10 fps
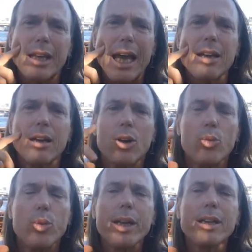get
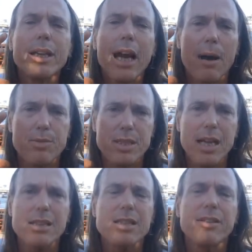really
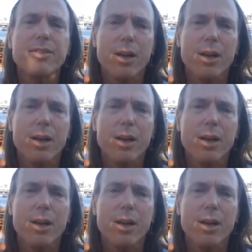obsessive,